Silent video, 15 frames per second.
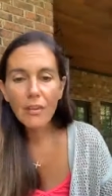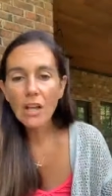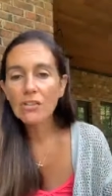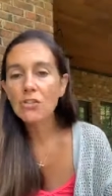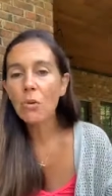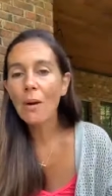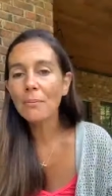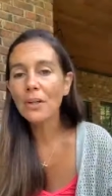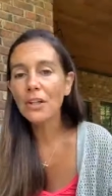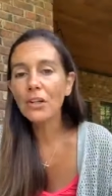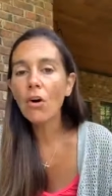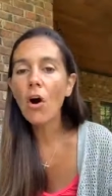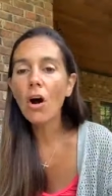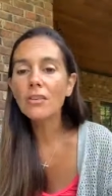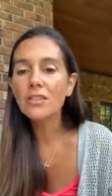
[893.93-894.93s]
So I'm going to
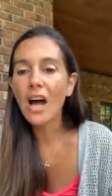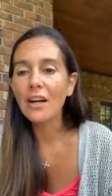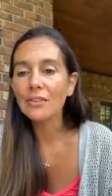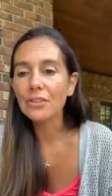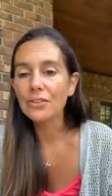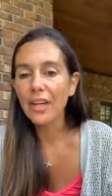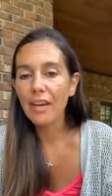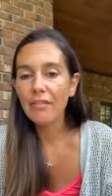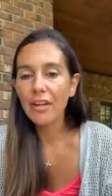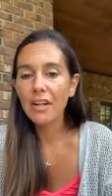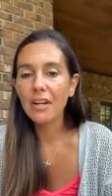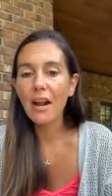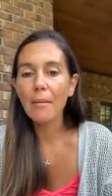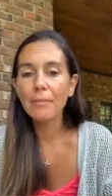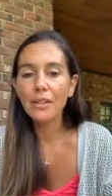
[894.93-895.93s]
call Dr. David
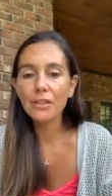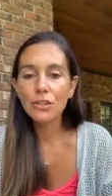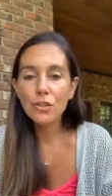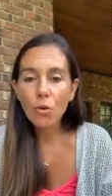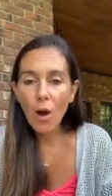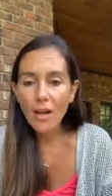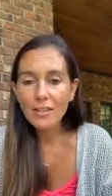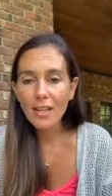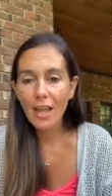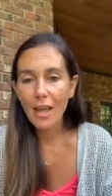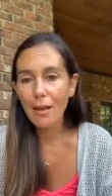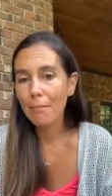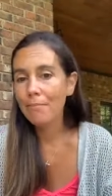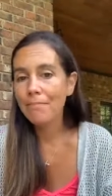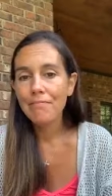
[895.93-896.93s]
and I'm going to talk to
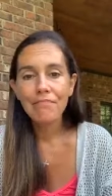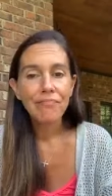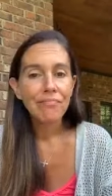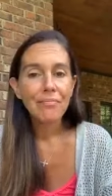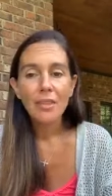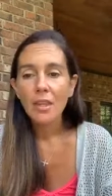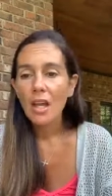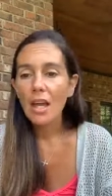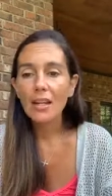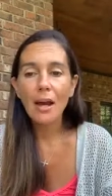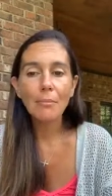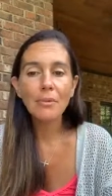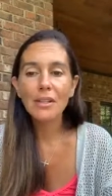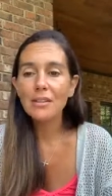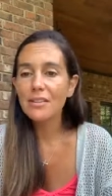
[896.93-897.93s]
him and
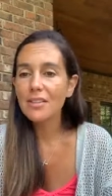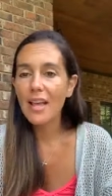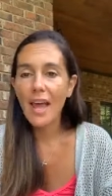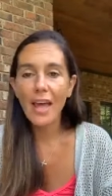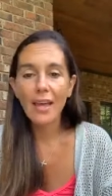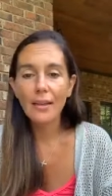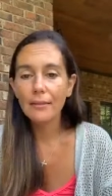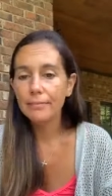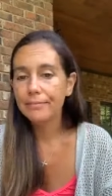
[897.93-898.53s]
I'm going to say,